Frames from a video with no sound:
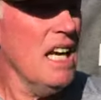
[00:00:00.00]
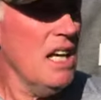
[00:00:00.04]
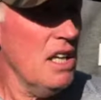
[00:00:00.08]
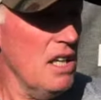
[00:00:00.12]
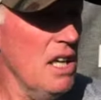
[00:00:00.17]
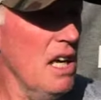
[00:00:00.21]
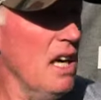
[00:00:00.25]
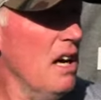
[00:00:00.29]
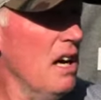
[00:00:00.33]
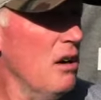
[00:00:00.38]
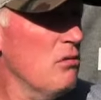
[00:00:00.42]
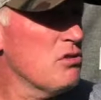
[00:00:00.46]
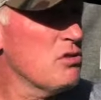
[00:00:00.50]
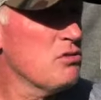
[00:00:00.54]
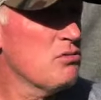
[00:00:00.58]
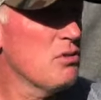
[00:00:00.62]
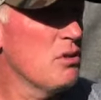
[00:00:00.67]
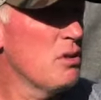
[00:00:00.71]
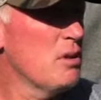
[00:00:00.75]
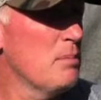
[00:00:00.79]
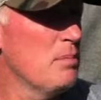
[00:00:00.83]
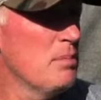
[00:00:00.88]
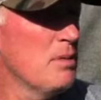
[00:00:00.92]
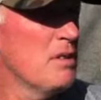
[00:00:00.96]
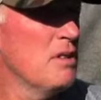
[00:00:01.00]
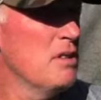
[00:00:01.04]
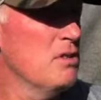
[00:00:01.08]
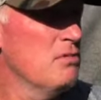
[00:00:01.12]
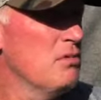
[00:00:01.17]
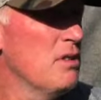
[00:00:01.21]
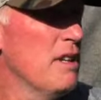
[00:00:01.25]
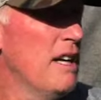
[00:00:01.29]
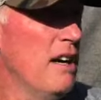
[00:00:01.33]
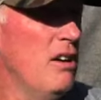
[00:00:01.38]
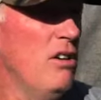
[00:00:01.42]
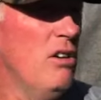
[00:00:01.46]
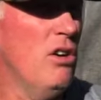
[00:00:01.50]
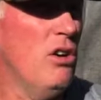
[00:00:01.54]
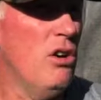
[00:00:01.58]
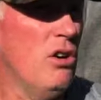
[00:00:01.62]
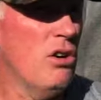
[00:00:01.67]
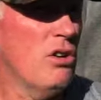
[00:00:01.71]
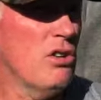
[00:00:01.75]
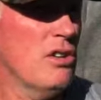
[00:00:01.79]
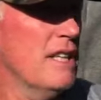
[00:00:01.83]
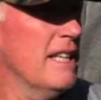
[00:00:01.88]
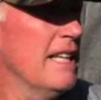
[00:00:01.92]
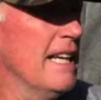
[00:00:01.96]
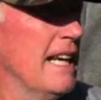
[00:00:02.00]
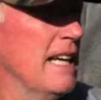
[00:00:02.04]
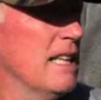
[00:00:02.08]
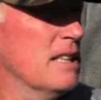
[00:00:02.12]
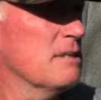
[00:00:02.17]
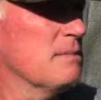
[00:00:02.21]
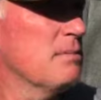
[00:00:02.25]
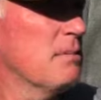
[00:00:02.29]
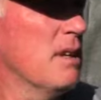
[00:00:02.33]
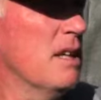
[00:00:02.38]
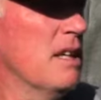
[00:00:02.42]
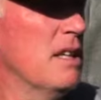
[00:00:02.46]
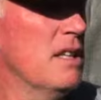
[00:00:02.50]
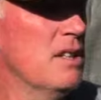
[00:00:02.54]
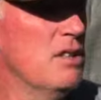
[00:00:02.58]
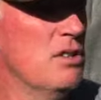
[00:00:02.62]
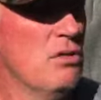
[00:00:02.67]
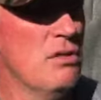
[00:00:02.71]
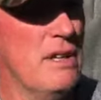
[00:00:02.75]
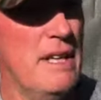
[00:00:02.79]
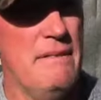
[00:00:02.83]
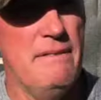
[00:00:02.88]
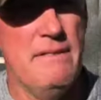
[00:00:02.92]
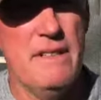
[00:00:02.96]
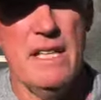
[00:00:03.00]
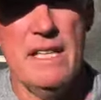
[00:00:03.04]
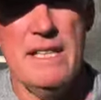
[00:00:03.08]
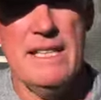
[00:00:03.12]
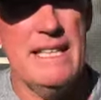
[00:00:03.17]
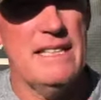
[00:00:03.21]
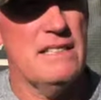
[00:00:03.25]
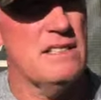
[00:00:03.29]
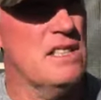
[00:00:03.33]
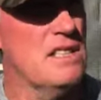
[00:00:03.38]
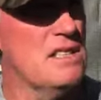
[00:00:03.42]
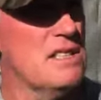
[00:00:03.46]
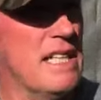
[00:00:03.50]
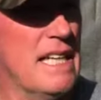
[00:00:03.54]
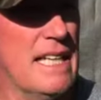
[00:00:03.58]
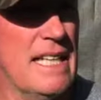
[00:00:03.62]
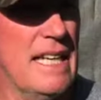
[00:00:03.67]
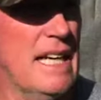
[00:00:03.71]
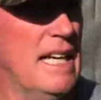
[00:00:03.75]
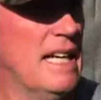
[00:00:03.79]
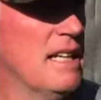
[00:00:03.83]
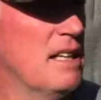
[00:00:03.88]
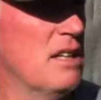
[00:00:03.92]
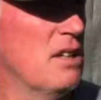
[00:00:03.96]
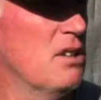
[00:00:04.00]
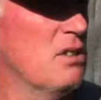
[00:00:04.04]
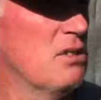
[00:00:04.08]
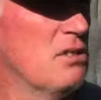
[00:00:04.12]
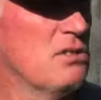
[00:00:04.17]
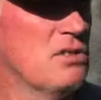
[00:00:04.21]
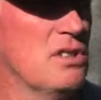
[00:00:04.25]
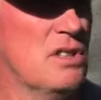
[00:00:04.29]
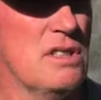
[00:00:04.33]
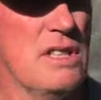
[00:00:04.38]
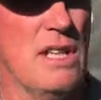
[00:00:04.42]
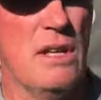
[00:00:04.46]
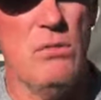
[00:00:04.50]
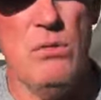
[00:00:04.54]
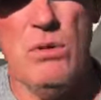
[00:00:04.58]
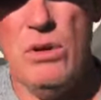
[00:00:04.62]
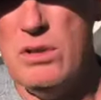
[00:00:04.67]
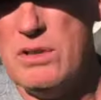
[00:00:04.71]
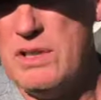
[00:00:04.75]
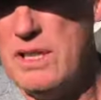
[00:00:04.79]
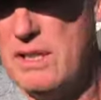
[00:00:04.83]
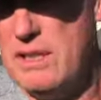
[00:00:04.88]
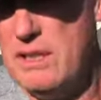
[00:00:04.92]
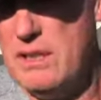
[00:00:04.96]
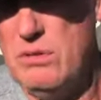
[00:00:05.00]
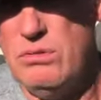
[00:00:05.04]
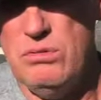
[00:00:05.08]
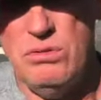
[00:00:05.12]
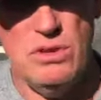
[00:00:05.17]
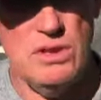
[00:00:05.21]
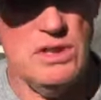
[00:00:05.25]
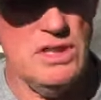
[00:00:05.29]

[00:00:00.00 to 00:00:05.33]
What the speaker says: Yeah, I was really pleased with how hard the guys played. You know, they've done that since I got here, since I walked in the door